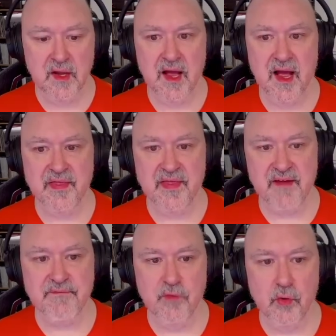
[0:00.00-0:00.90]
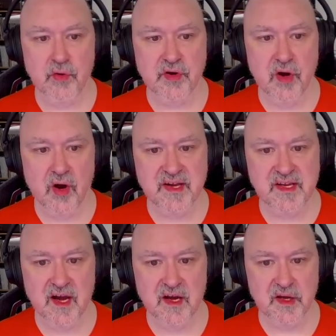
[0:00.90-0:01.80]
and therefore 9
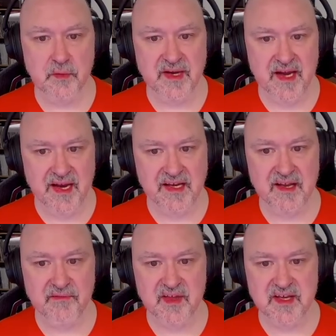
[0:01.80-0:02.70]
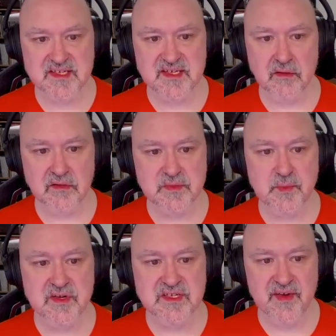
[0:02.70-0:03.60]
can't go in any of these cells,
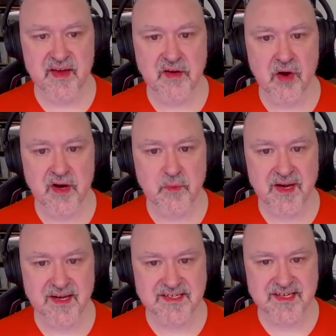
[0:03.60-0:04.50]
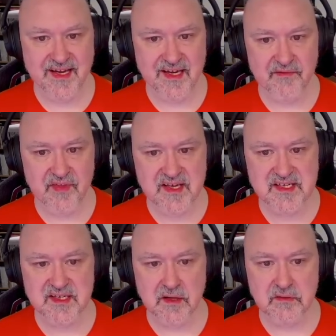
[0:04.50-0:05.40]
because if 9 went into any of these
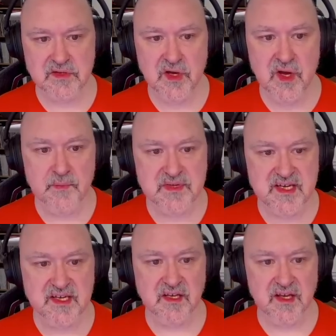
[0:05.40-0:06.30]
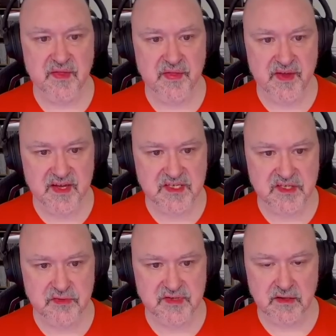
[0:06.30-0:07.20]
cells, particularly these
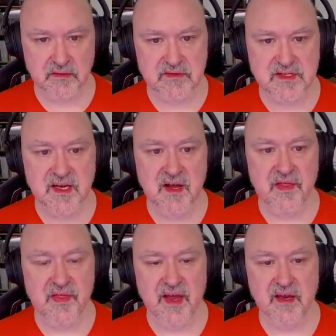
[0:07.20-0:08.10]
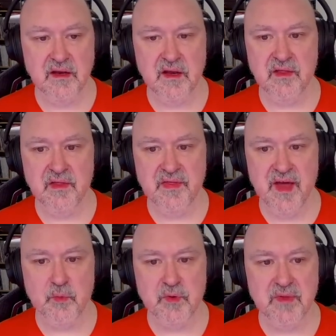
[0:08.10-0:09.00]
two cells, then
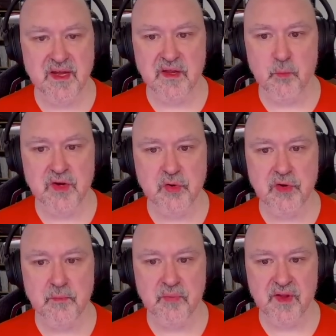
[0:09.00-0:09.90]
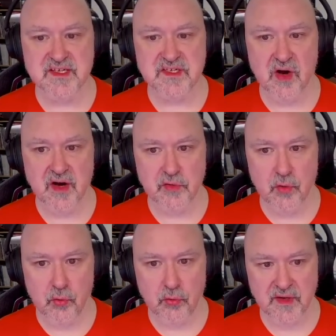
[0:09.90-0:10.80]
that would mean that we couldn't place 9 at
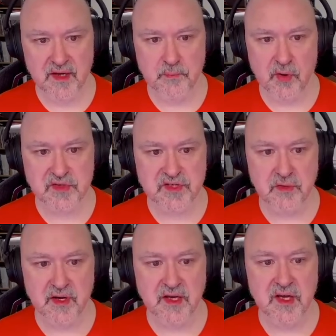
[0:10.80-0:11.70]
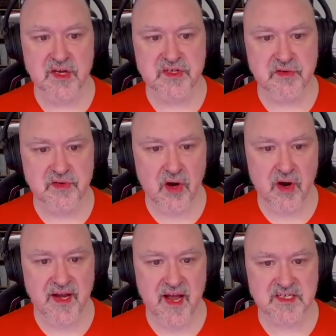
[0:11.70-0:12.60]
all in box 3. So
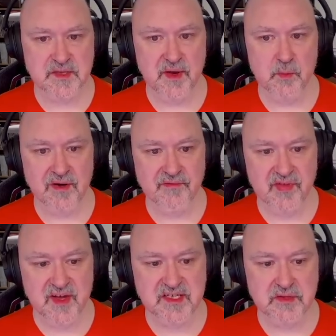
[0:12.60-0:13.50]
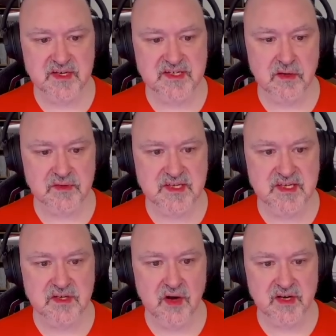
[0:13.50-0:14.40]
9 has to be in one of these three cells.
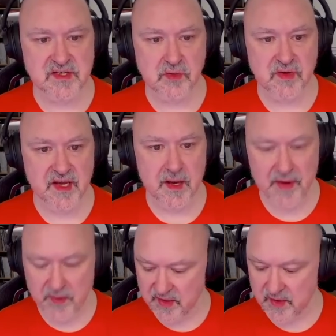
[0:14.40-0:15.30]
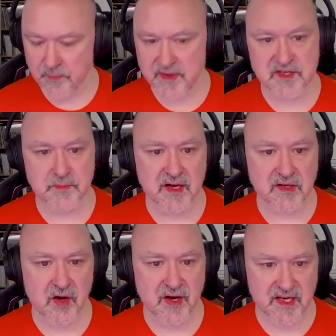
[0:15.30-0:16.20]
This 9 is looking up, and we can pencil mark
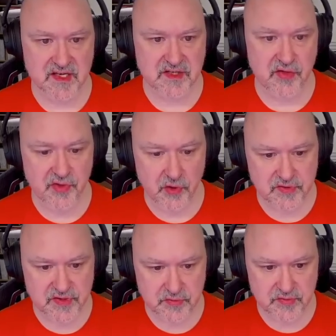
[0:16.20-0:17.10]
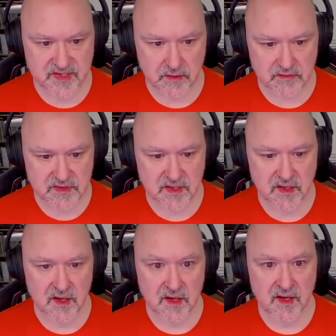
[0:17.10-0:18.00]
9 into those two cells.
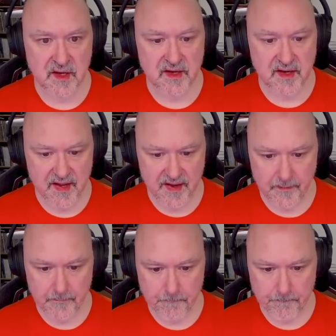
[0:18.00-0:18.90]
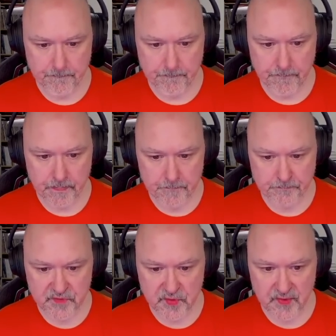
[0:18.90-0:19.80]
Now,
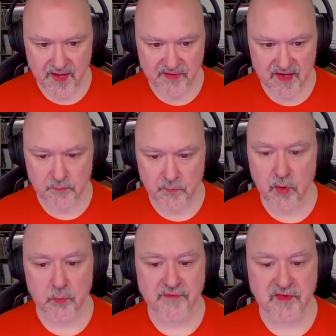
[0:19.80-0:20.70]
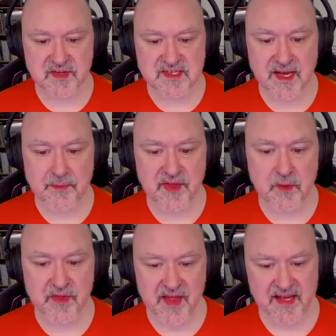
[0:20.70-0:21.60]
do we have anything? Oh, we've got the same thing
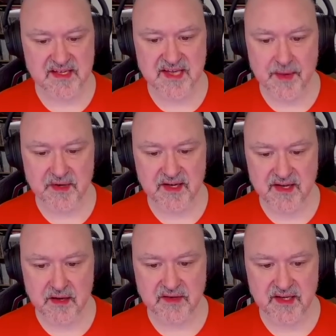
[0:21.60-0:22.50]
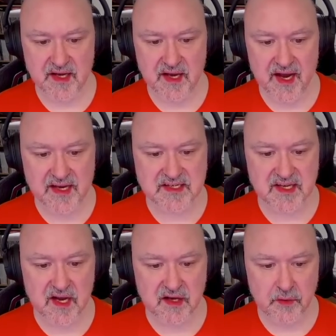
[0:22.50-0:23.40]
with eights happening down here. Eight
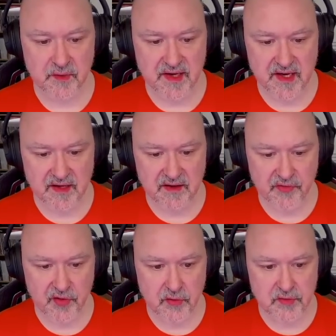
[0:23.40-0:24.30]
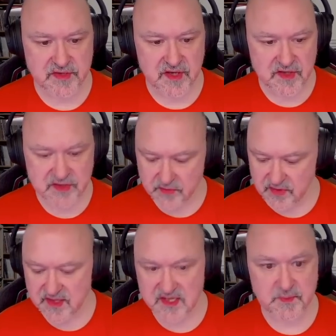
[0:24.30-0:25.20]
can't go in any of those. So
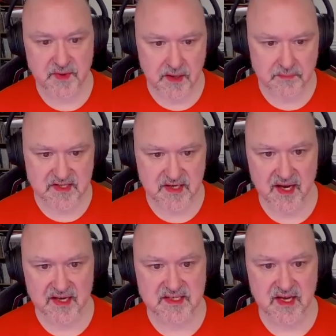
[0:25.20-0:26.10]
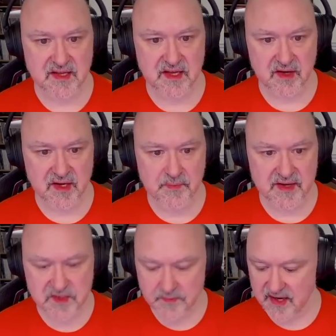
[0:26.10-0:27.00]
this becomes an eight, and then I can
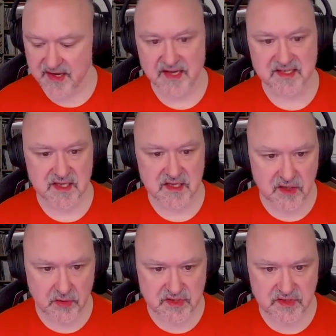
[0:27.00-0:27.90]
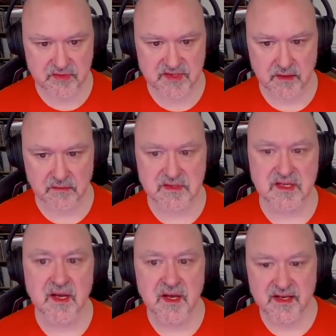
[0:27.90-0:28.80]
pencil mark eight in those two cells.
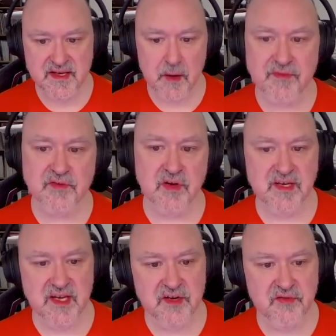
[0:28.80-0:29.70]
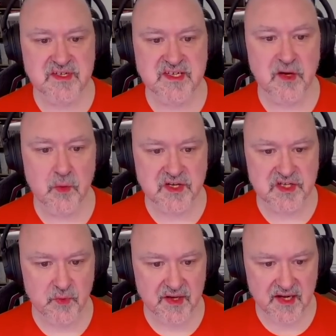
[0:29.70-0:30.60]
Now got an interesting
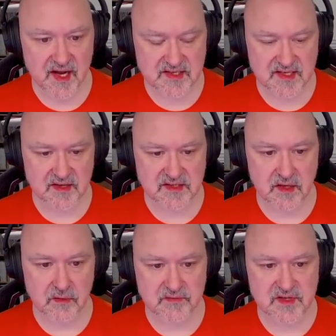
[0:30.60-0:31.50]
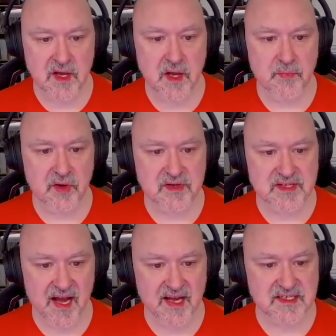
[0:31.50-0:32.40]
question we can ask ourselves because
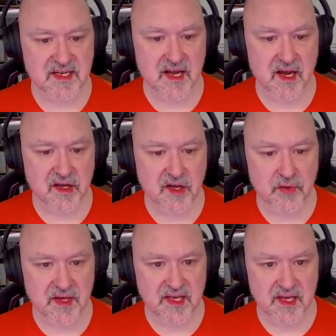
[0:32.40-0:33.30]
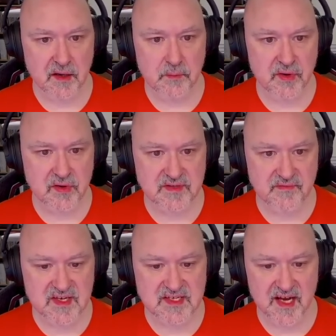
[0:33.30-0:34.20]
eight can't go here because of
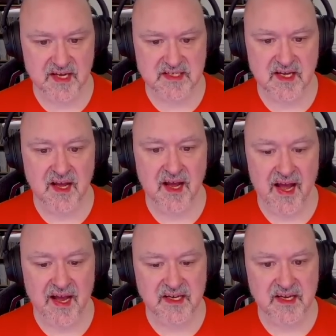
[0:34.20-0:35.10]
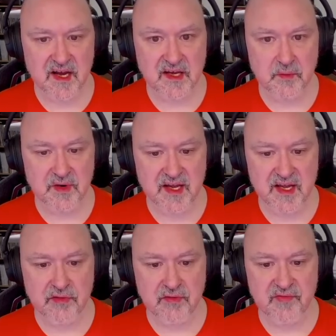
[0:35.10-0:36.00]
this eight. 8 can't go in
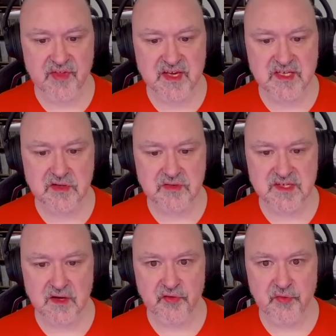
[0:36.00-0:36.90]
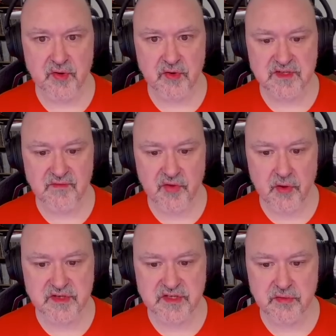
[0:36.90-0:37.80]
either of these two cells because of
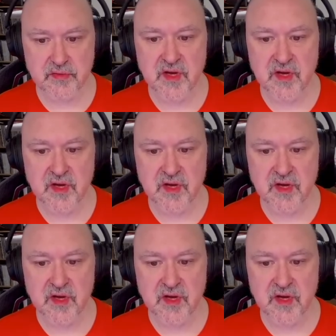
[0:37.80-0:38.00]
those two.